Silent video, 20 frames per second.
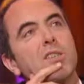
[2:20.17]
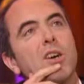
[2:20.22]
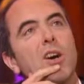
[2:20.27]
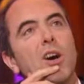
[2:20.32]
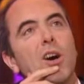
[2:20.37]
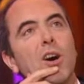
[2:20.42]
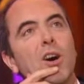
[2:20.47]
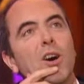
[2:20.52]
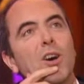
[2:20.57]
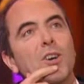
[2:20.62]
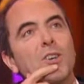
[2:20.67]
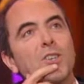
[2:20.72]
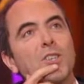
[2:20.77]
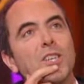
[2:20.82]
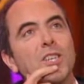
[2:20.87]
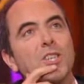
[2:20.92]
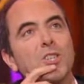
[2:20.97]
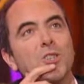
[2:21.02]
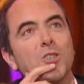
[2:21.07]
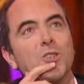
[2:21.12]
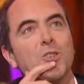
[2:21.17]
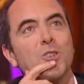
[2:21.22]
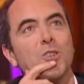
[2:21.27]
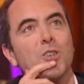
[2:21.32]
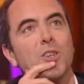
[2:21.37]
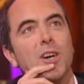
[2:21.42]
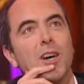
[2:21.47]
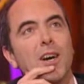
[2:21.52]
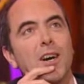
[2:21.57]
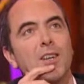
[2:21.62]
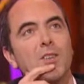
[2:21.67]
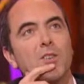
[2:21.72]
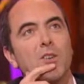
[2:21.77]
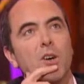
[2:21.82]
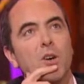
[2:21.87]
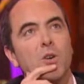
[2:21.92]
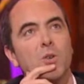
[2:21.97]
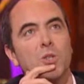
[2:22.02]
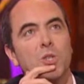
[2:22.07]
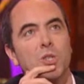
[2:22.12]
thought he took a
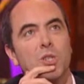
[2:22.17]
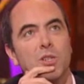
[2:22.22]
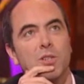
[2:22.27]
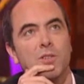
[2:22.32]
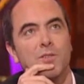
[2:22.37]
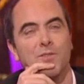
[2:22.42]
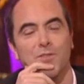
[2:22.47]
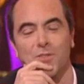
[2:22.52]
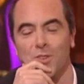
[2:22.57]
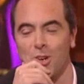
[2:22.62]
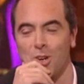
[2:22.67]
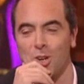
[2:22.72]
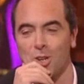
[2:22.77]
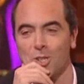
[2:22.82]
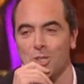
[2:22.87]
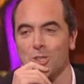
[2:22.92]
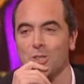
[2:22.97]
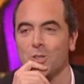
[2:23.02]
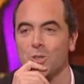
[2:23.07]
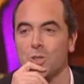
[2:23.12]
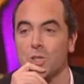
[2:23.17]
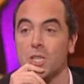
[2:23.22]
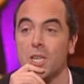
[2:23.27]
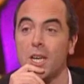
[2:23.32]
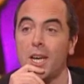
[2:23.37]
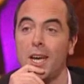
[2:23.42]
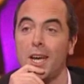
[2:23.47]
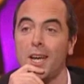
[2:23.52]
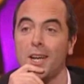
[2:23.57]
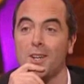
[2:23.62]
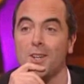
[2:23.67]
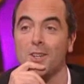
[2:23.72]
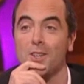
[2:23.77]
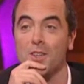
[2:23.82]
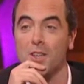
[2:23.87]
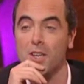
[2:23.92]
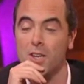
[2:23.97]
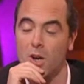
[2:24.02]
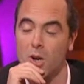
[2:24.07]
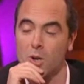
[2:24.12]
notion for to
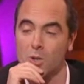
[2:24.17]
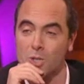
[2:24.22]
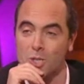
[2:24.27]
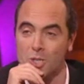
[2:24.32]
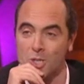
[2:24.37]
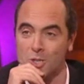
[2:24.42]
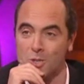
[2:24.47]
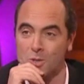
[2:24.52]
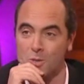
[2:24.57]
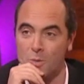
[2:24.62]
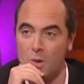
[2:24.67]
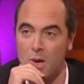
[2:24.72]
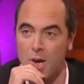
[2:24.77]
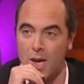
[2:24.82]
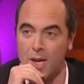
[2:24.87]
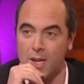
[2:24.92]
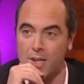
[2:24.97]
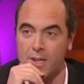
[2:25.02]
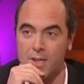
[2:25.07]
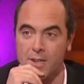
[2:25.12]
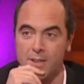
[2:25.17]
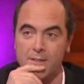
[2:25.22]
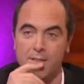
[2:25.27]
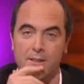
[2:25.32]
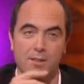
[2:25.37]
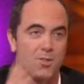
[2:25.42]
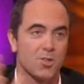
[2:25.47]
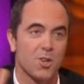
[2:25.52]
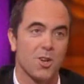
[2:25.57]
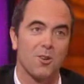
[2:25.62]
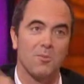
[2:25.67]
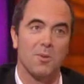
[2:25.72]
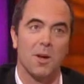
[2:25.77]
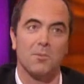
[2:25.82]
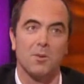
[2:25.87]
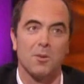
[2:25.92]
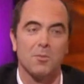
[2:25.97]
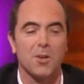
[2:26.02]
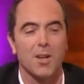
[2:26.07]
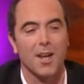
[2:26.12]
sail the ocean wide. That's all I
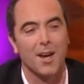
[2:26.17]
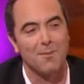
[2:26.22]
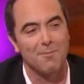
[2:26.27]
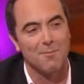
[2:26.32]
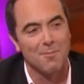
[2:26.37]
remember, but